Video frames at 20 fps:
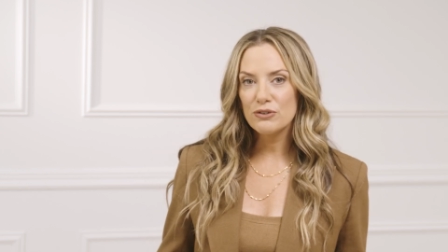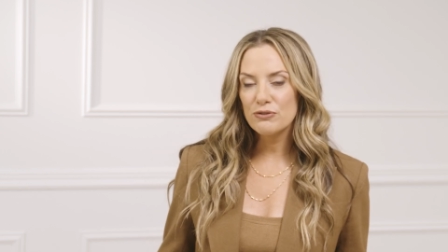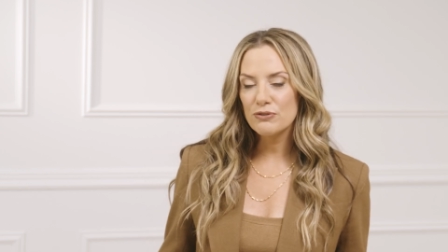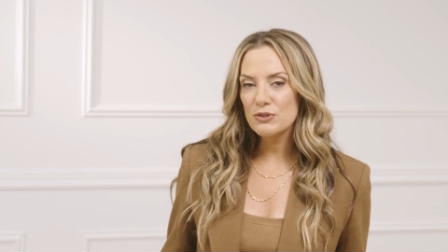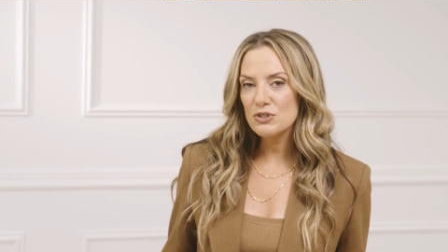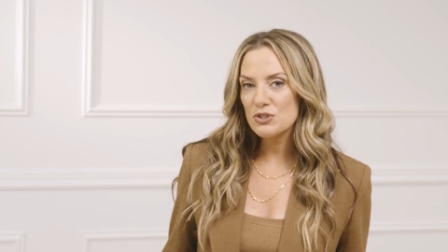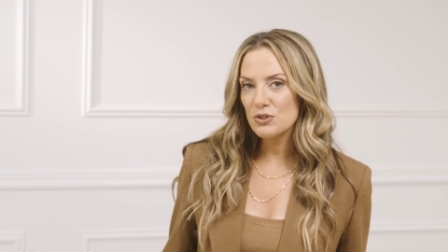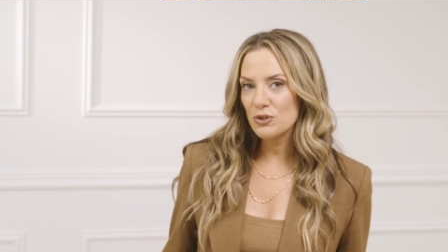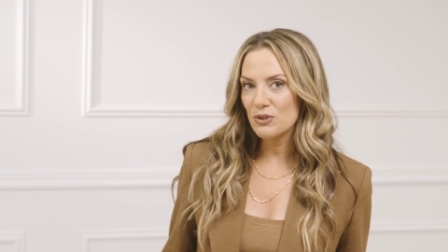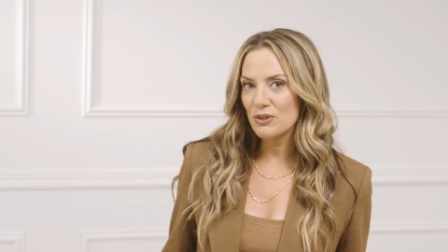for
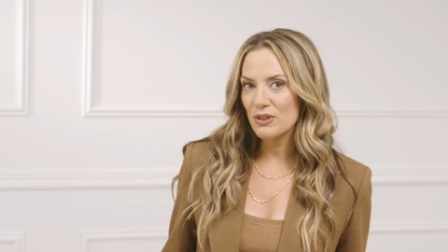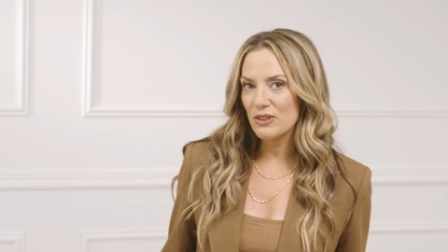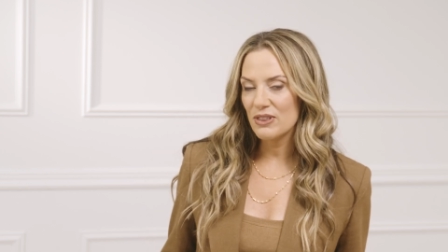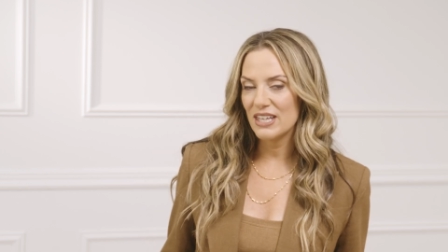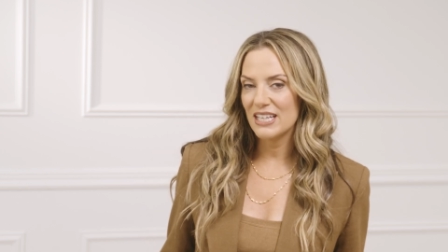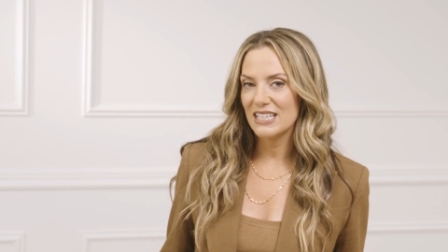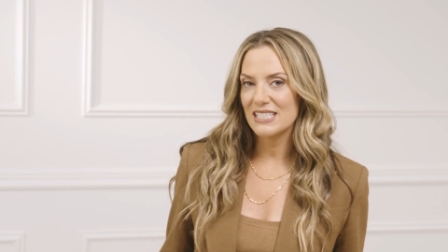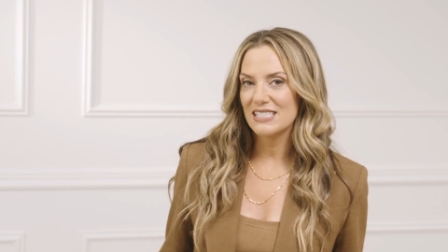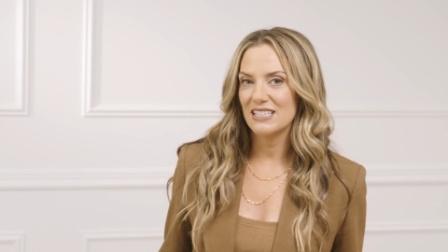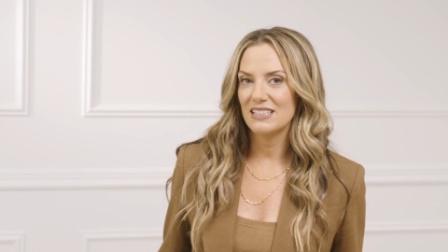certain
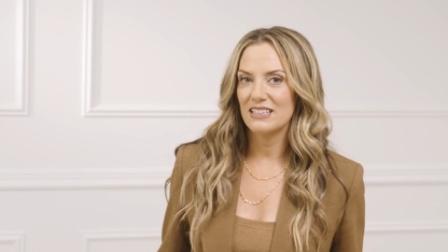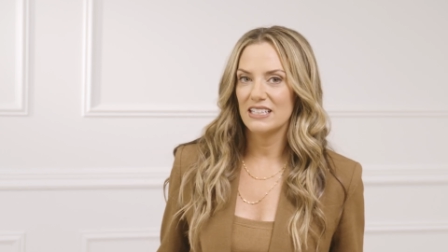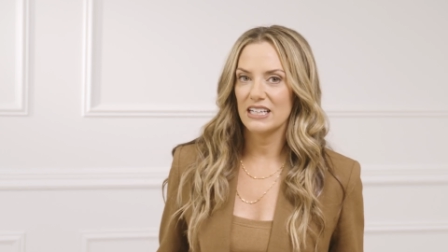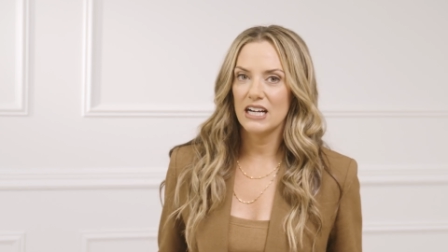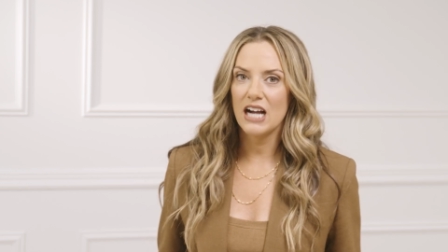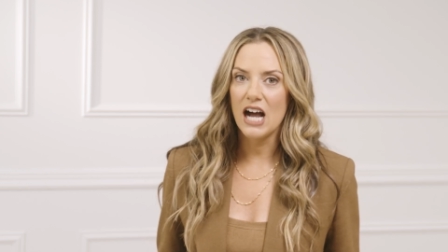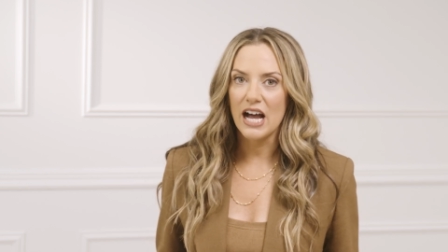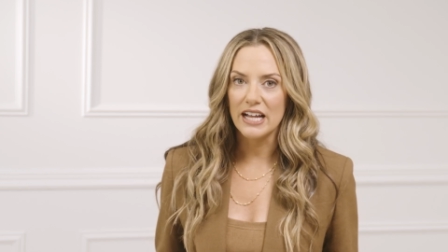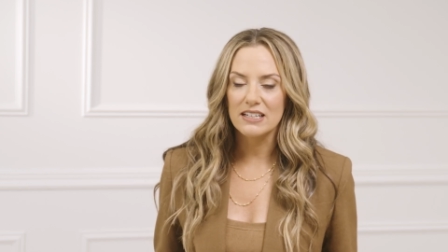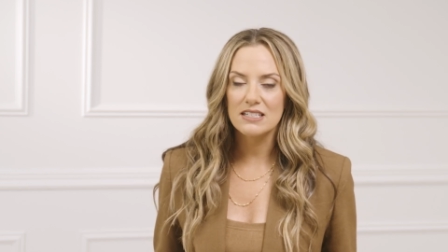things in the
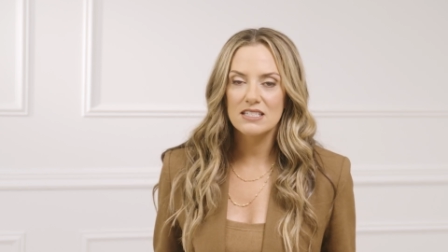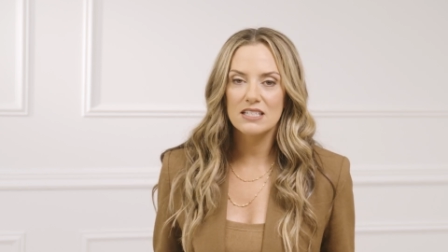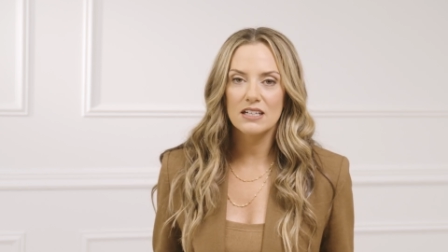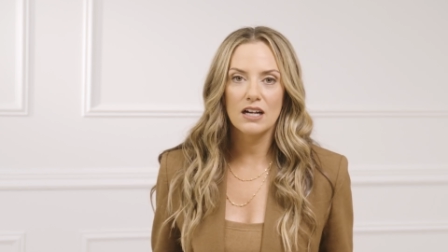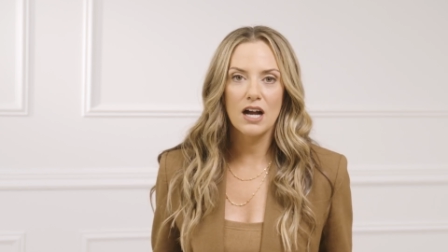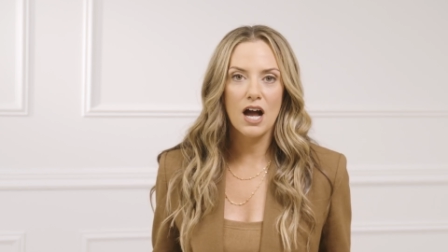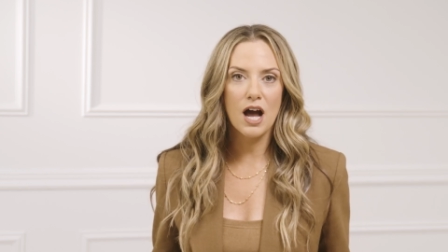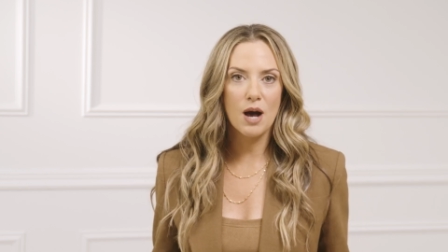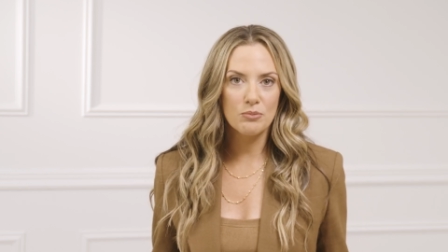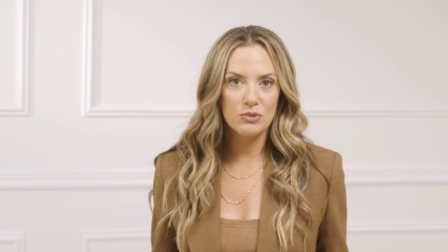cut to
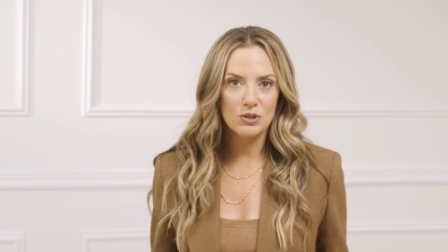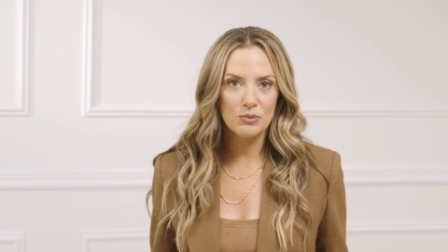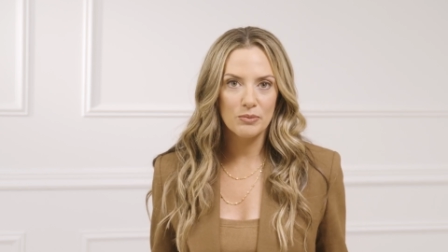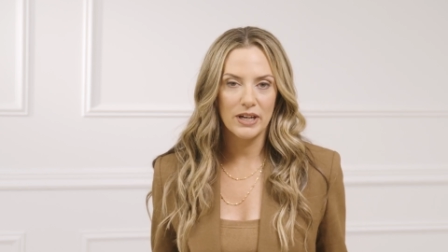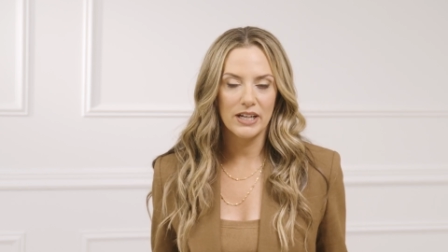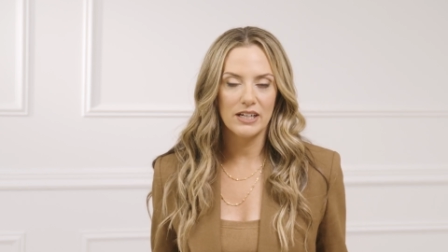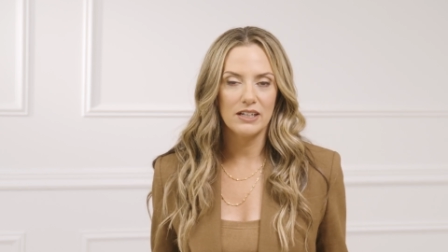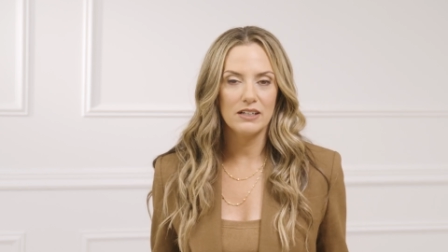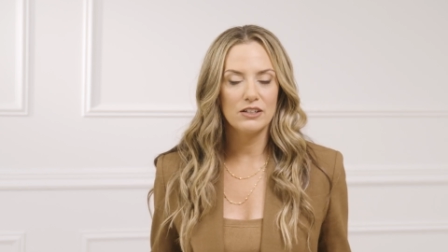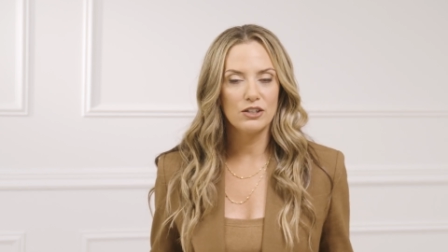
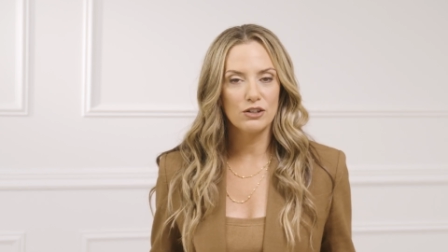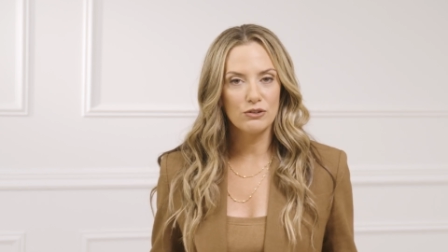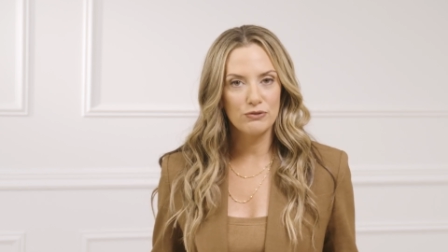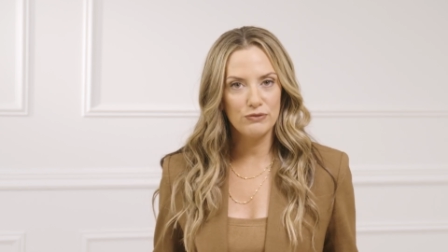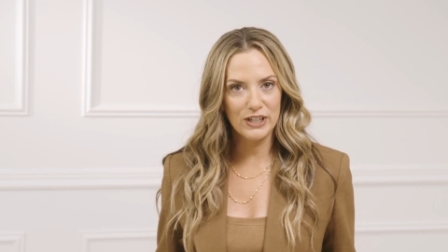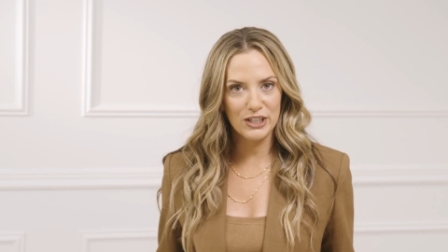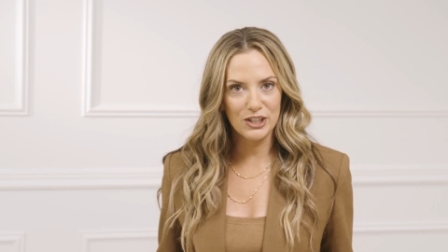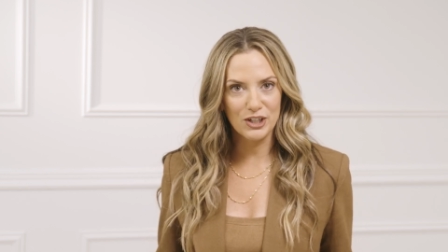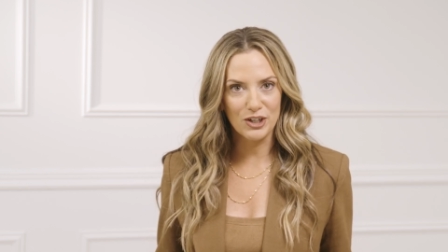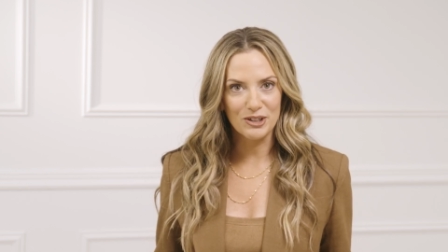complement your
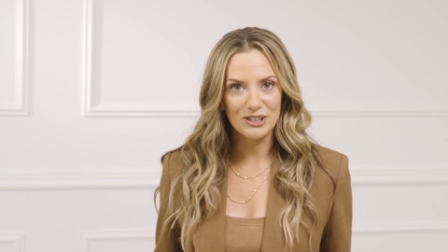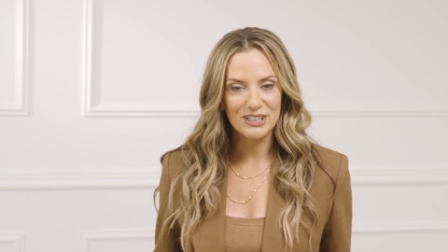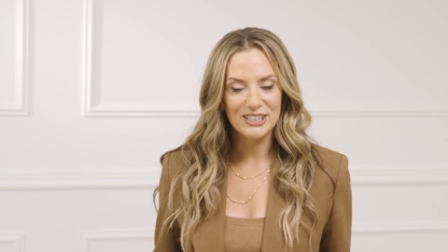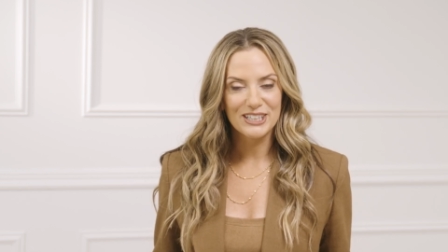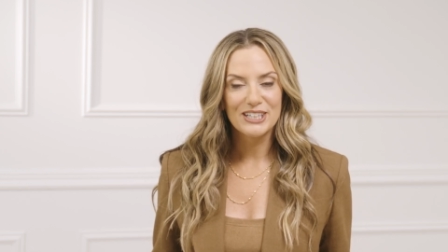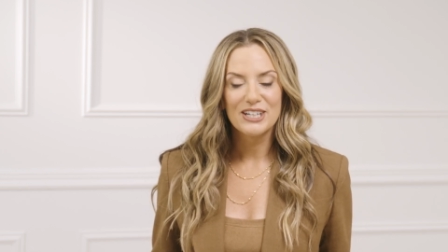figure.